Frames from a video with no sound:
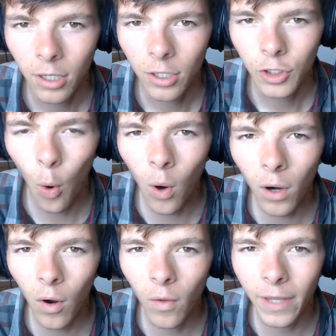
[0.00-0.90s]

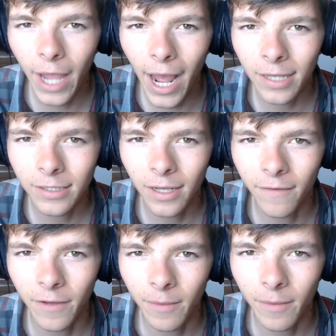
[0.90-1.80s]
Tor only has a
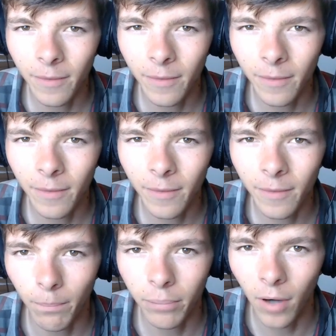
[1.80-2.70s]
V P N
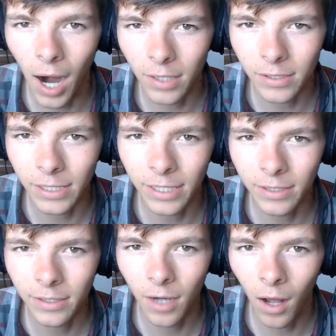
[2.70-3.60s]
or proxy
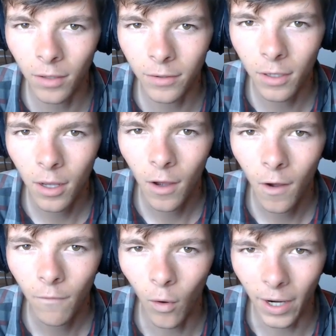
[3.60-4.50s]
installed
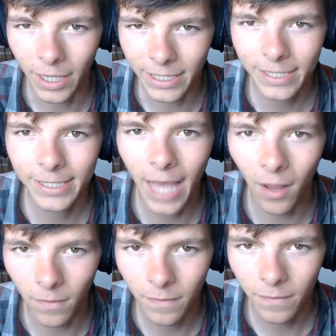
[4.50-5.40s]
for
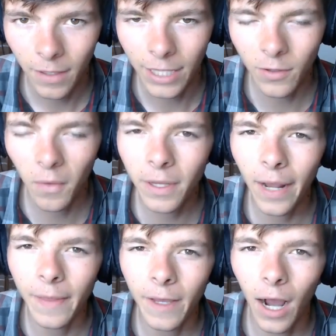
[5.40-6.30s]
itself. It's only
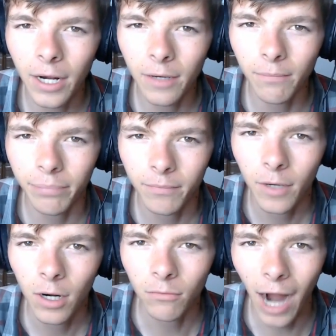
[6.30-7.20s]
got the onion
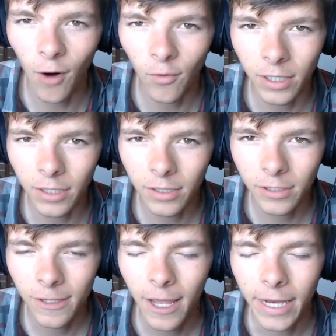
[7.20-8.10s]

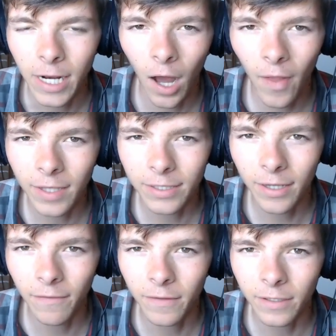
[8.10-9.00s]
routers and all that
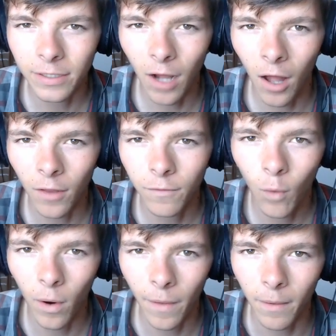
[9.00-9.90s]
stuff installed
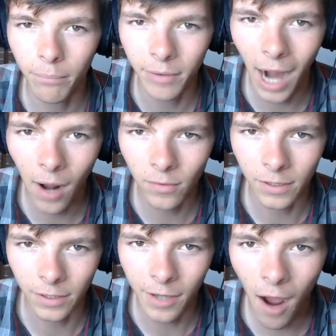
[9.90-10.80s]
for the
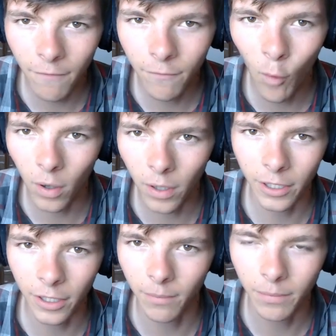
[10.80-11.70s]
browser, not for
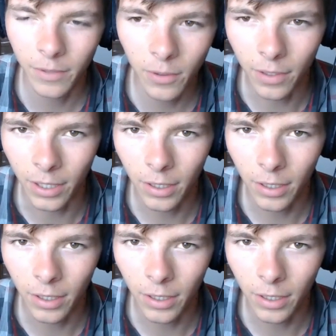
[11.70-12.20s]
your computer.